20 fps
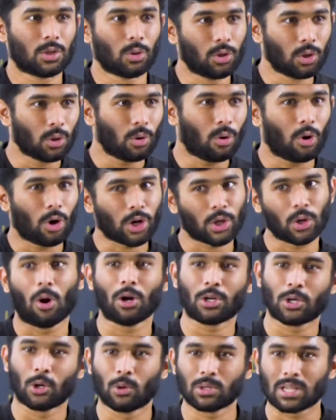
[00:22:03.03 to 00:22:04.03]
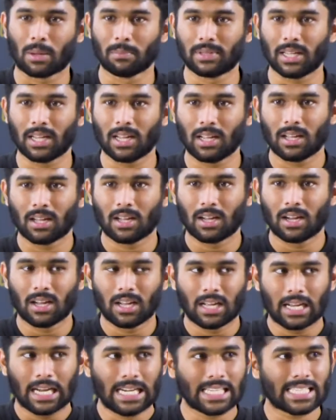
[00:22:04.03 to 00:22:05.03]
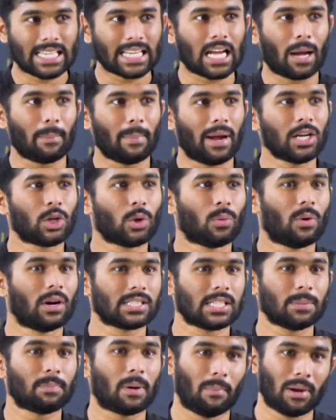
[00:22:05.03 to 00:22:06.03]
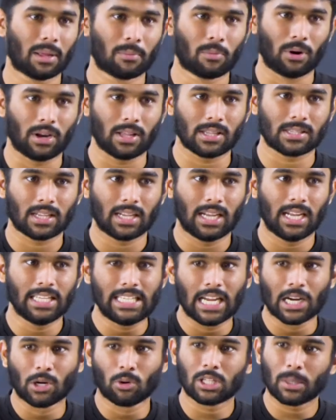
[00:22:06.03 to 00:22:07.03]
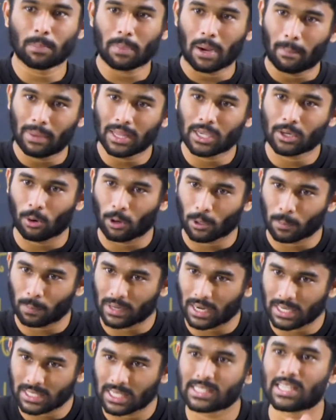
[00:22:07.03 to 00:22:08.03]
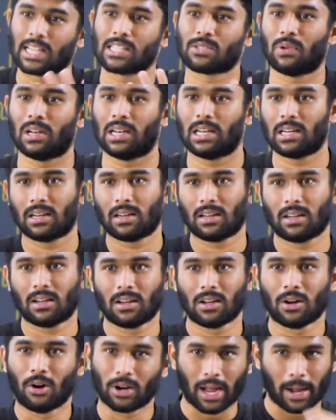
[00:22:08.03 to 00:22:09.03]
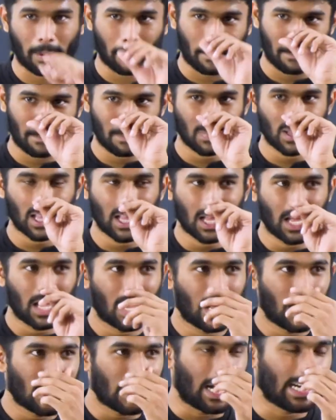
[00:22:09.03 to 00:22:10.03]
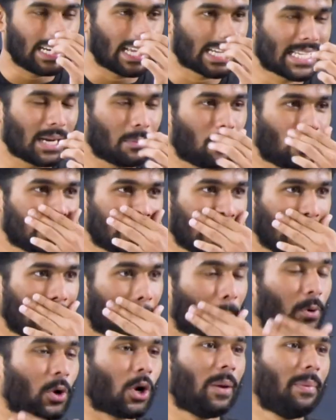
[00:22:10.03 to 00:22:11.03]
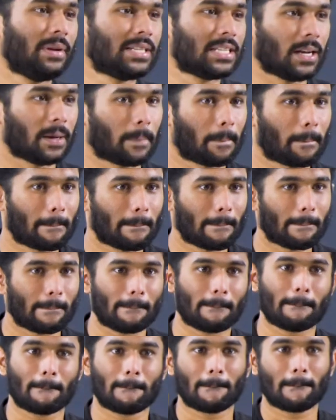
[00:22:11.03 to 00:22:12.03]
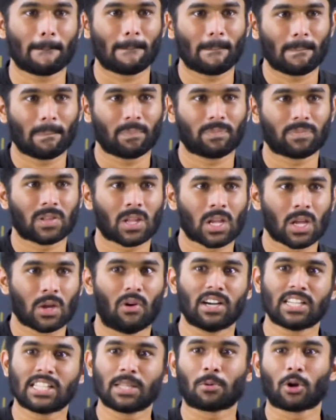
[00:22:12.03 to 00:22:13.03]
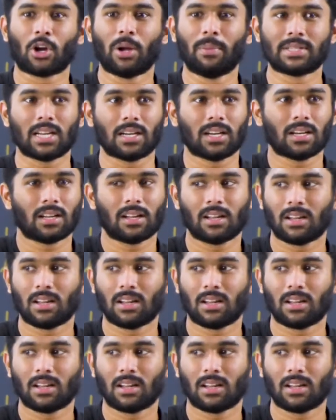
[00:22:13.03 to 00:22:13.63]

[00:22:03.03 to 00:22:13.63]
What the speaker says: do or not to do something. It is a command towards the public bodies. It includes the public corporations as well. Okay. And next about the prohibition. What is the prohibition?